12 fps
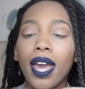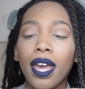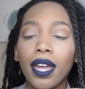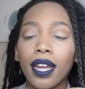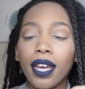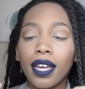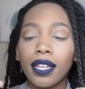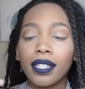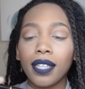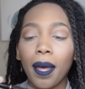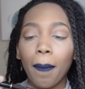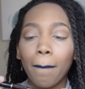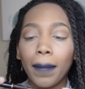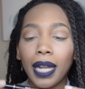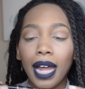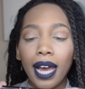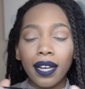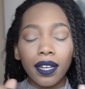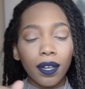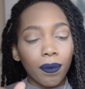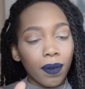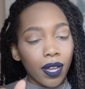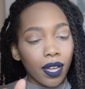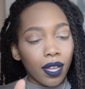It is black
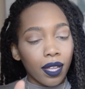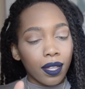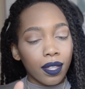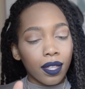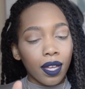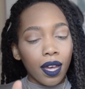with